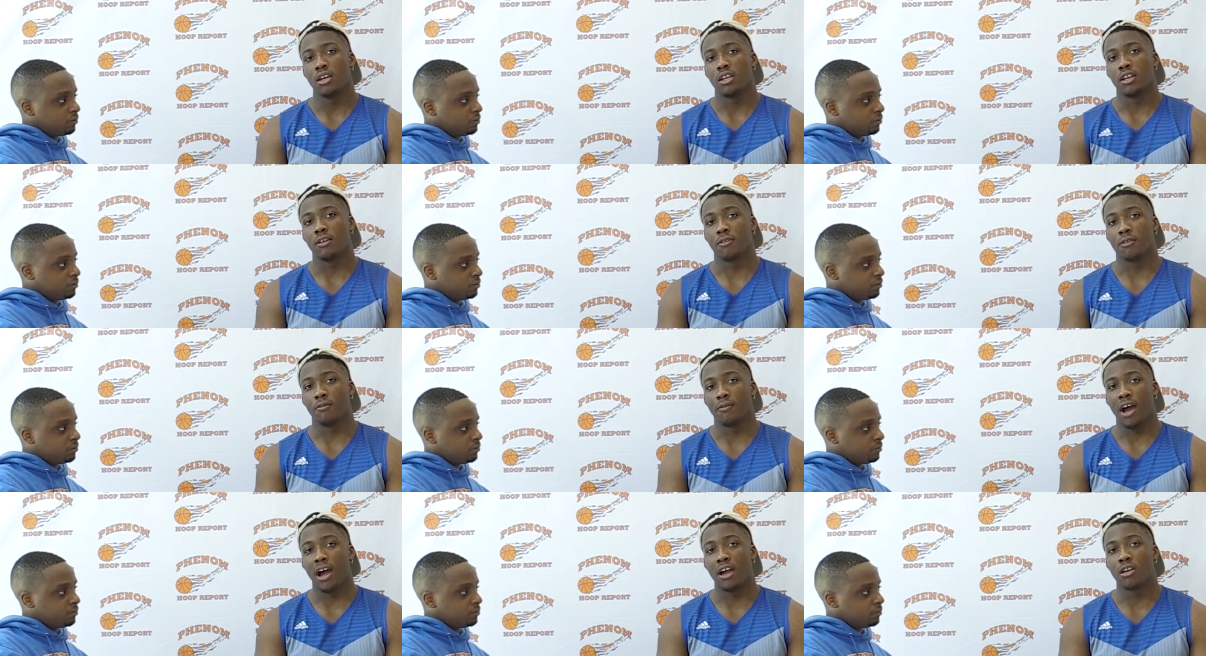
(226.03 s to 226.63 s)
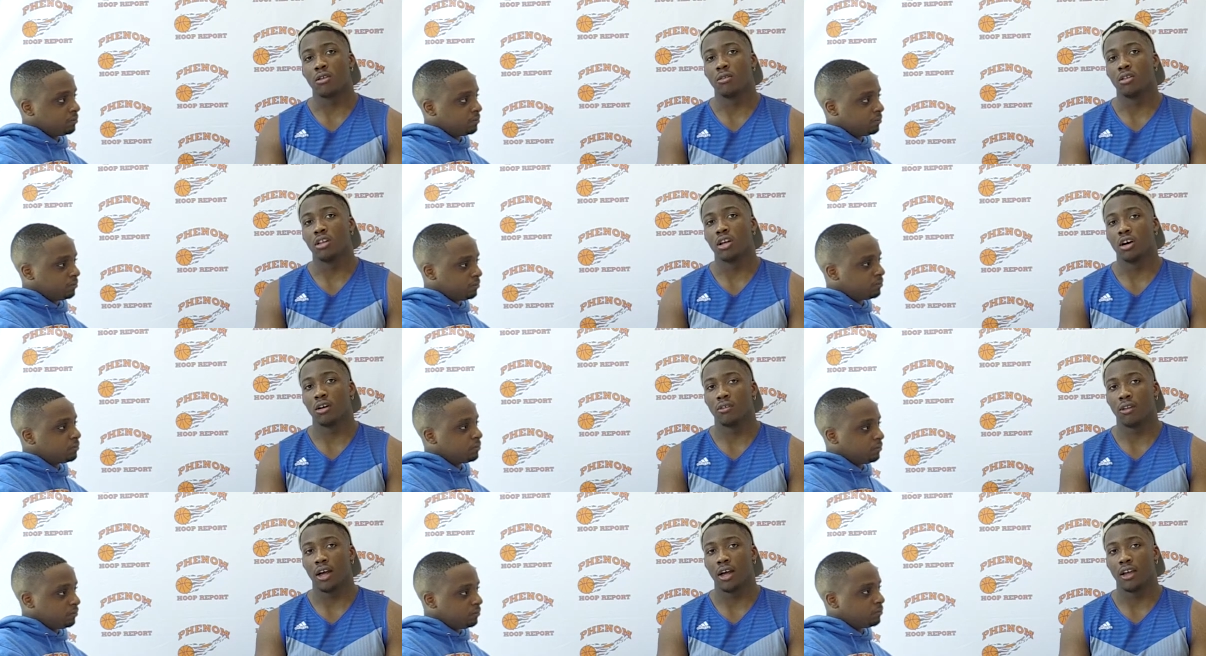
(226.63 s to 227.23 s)
Speaker 1: different value of
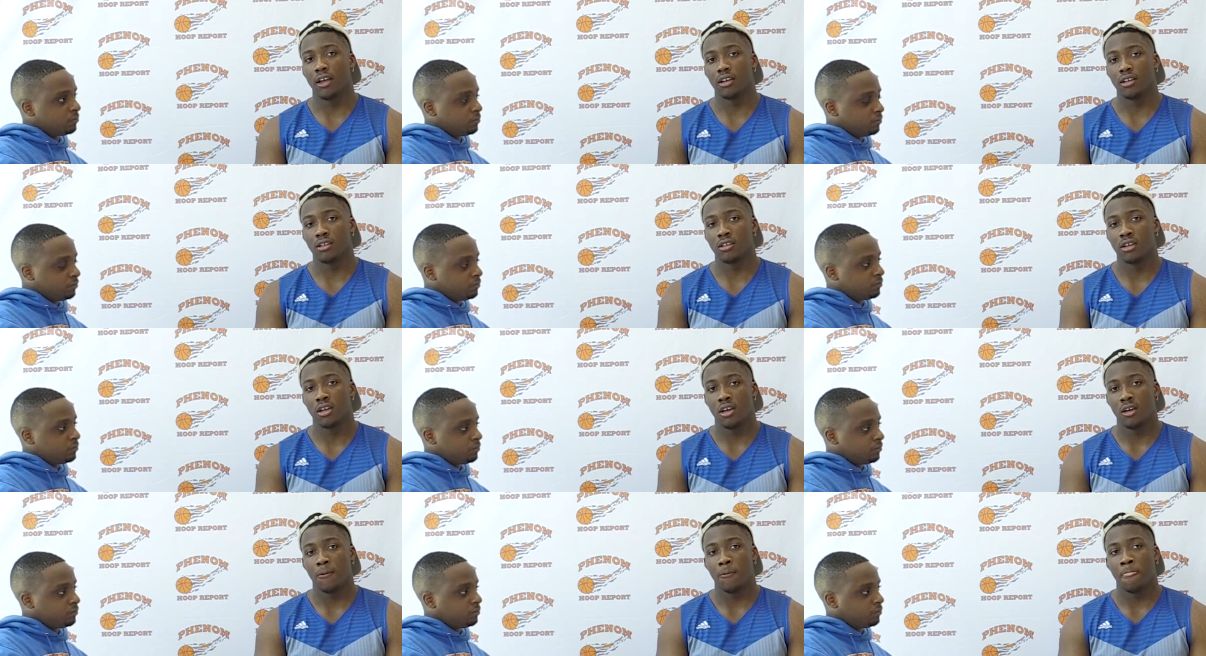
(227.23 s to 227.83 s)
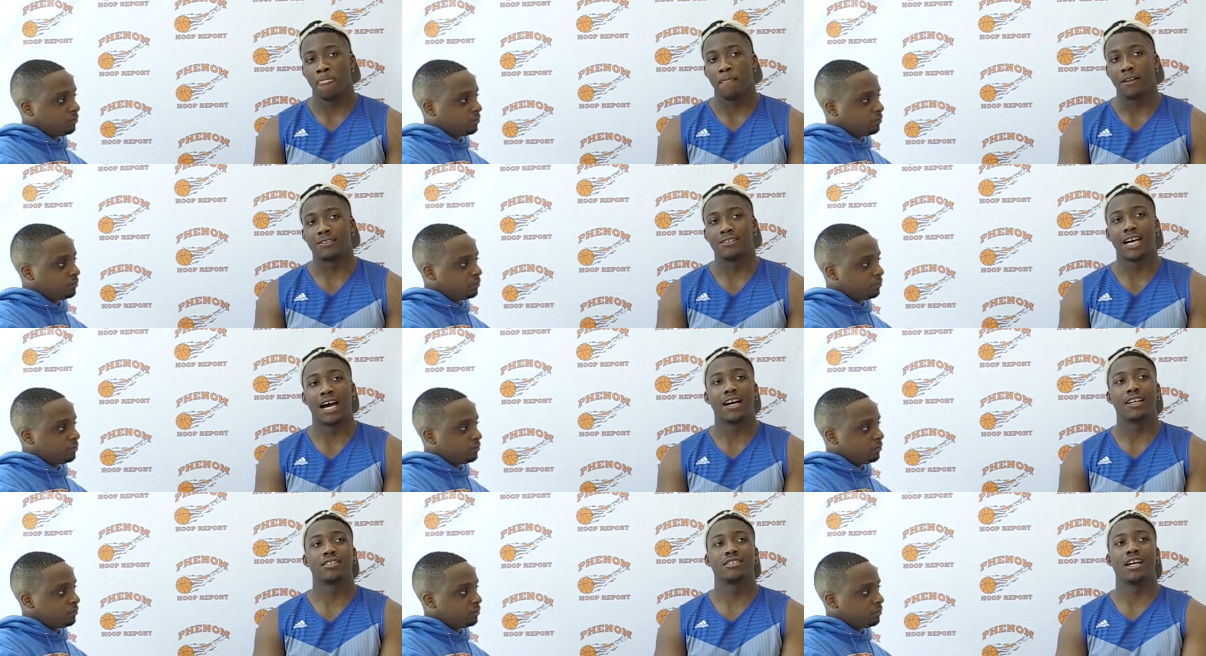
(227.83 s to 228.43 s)
love. Like it's
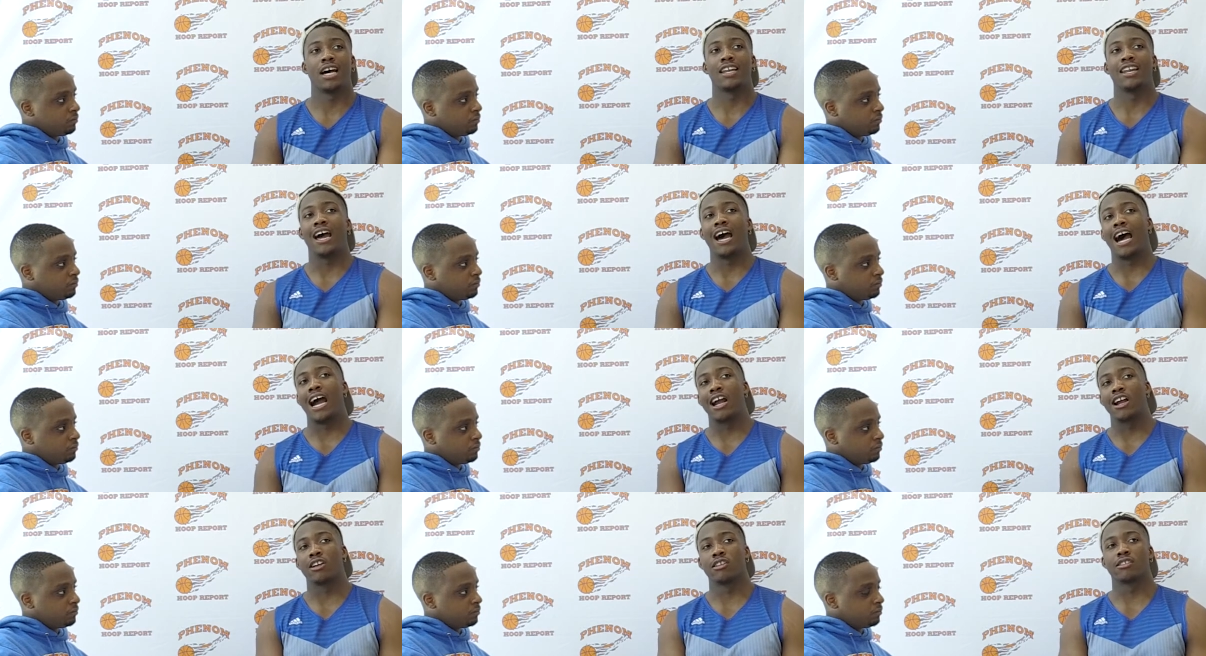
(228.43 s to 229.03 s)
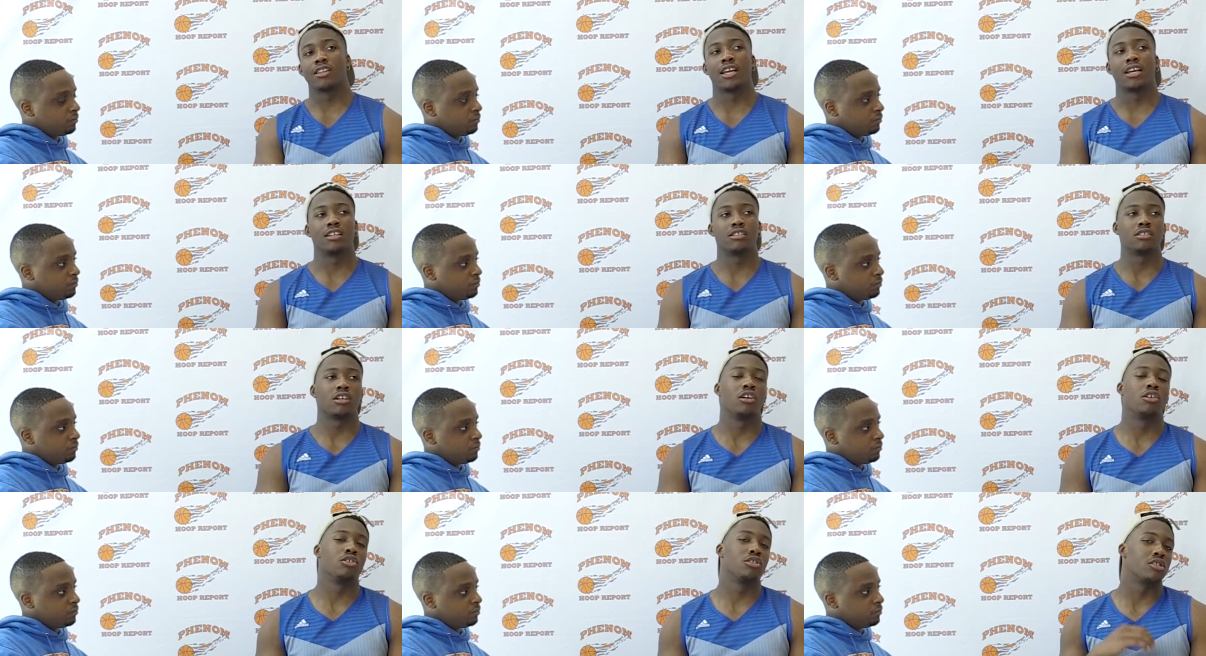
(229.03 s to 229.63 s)
not it's not the higher things,
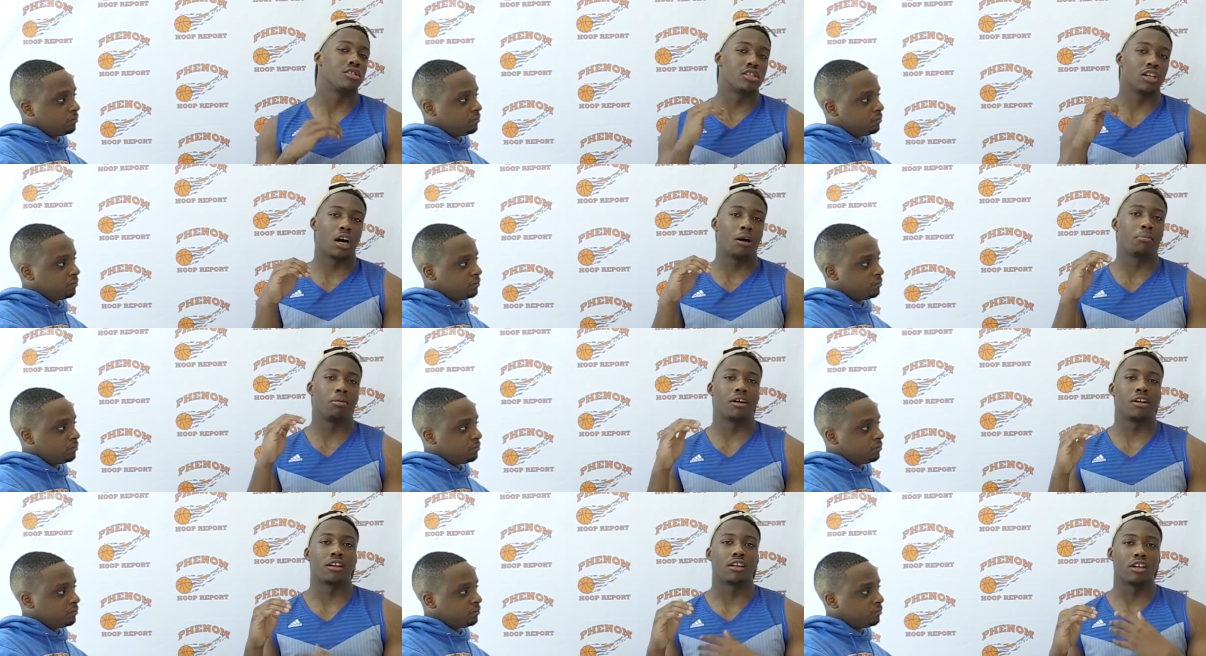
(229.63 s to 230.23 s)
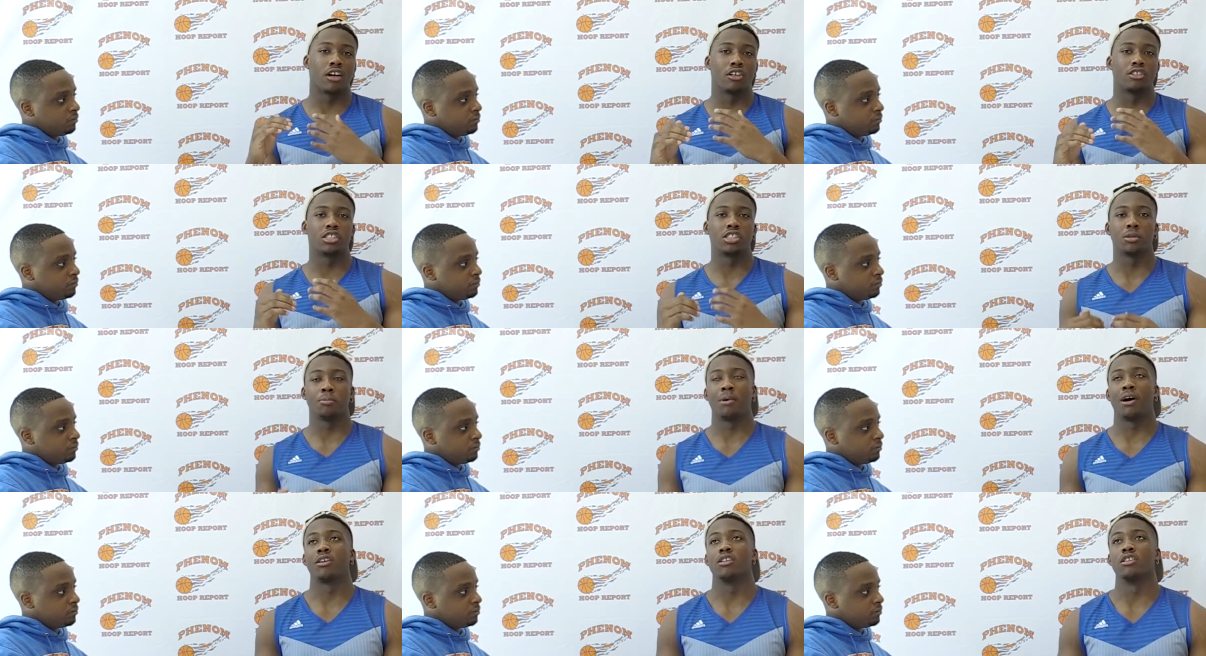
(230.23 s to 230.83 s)
oh you the top player in the country, it's
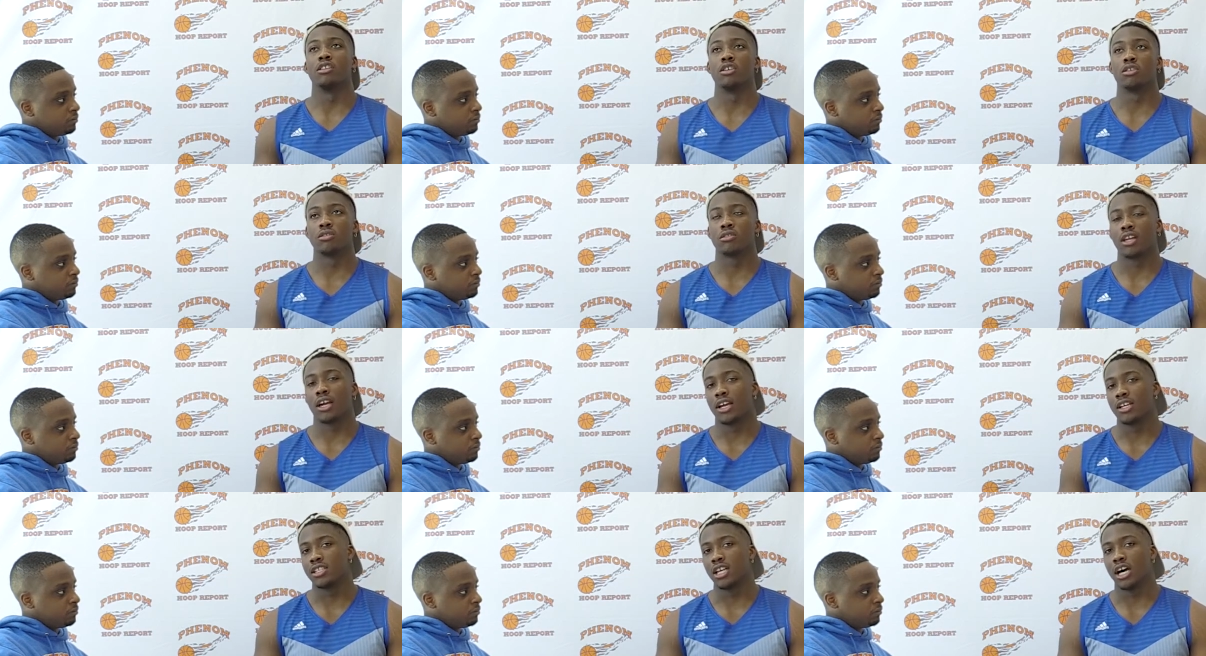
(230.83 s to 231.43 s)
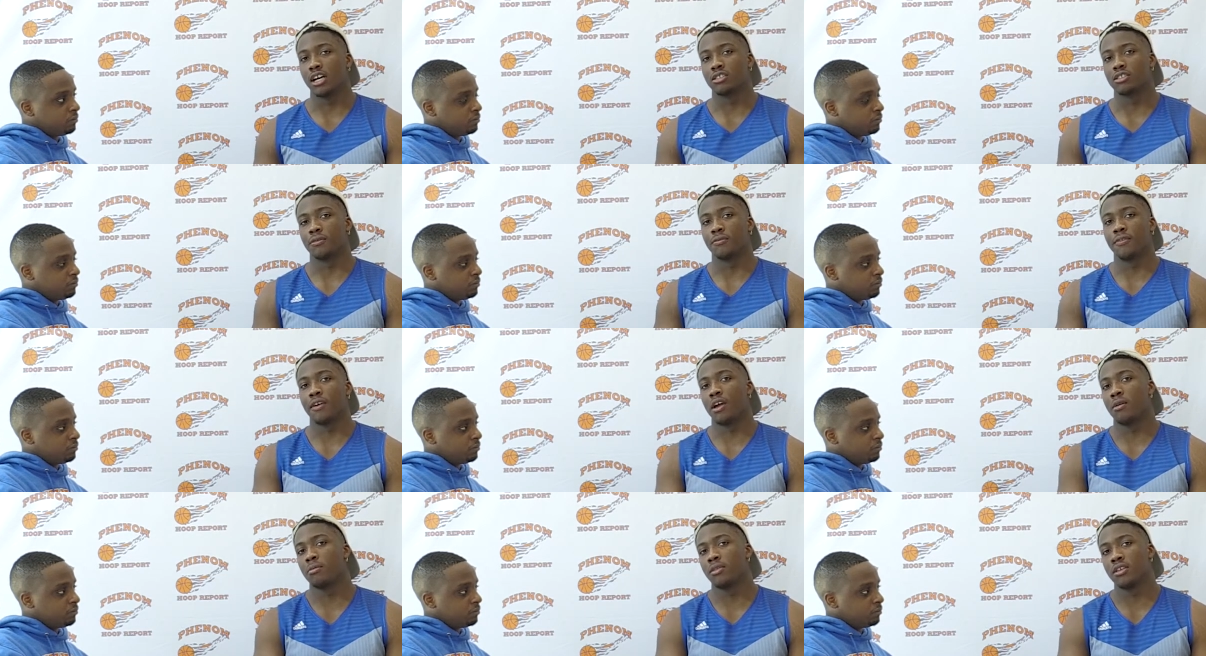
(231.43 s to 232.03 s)
about the little things. How's the
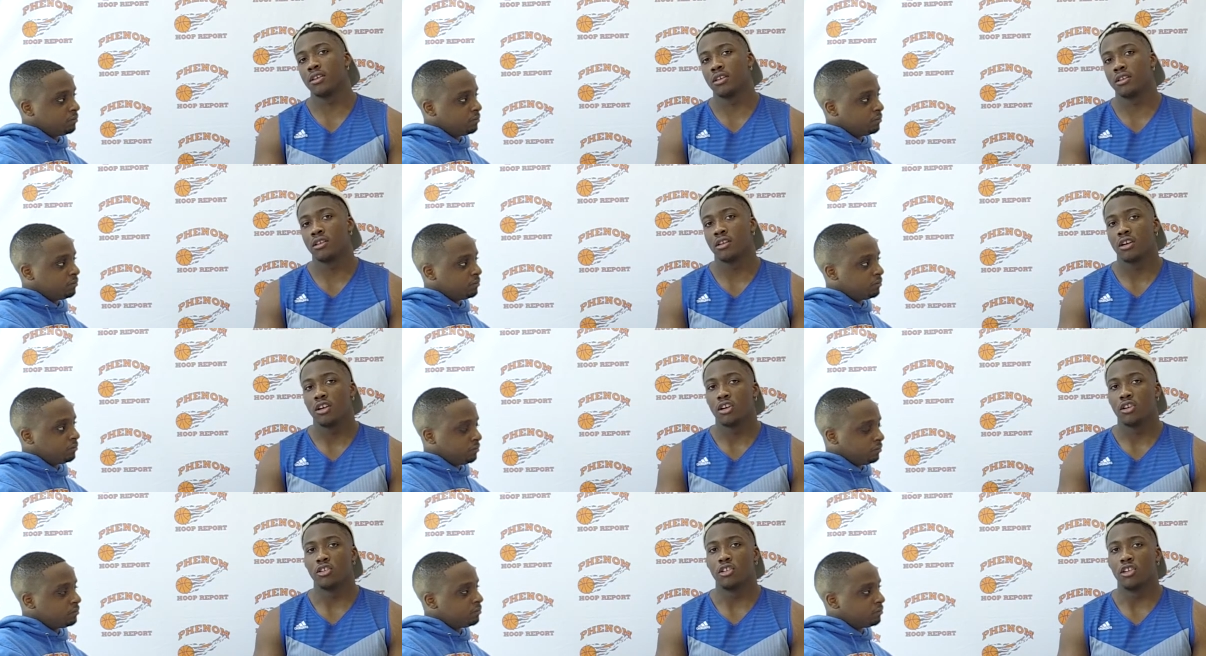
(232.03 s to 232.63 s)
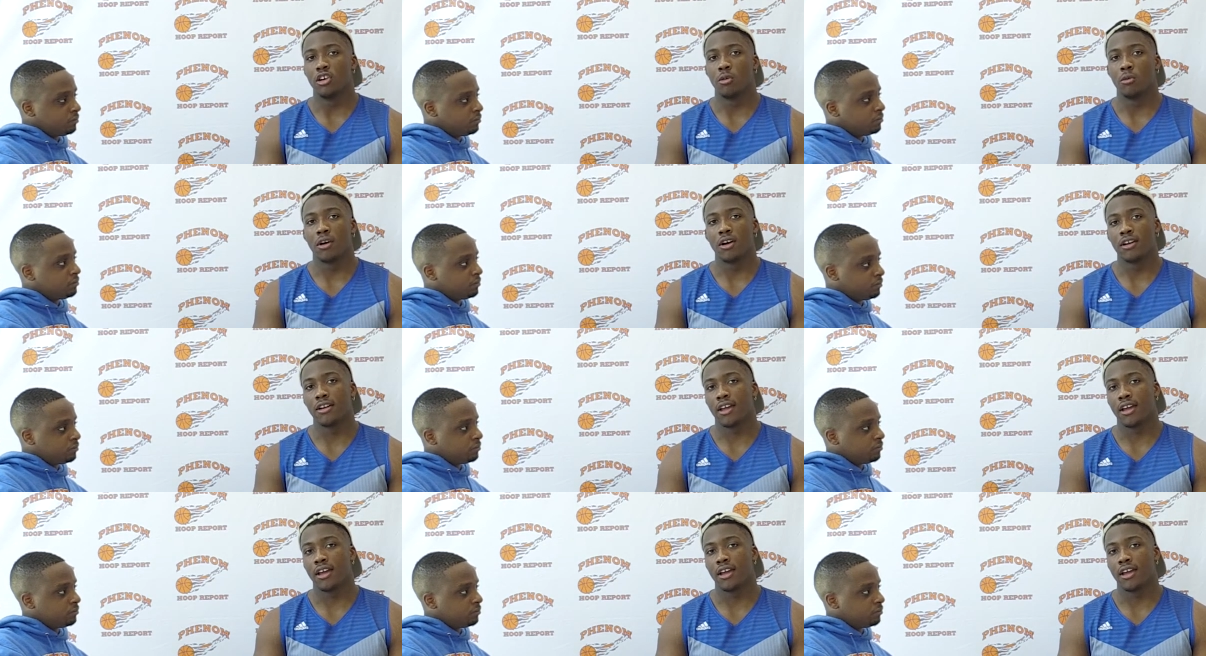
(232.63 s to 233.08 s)
family? You do your work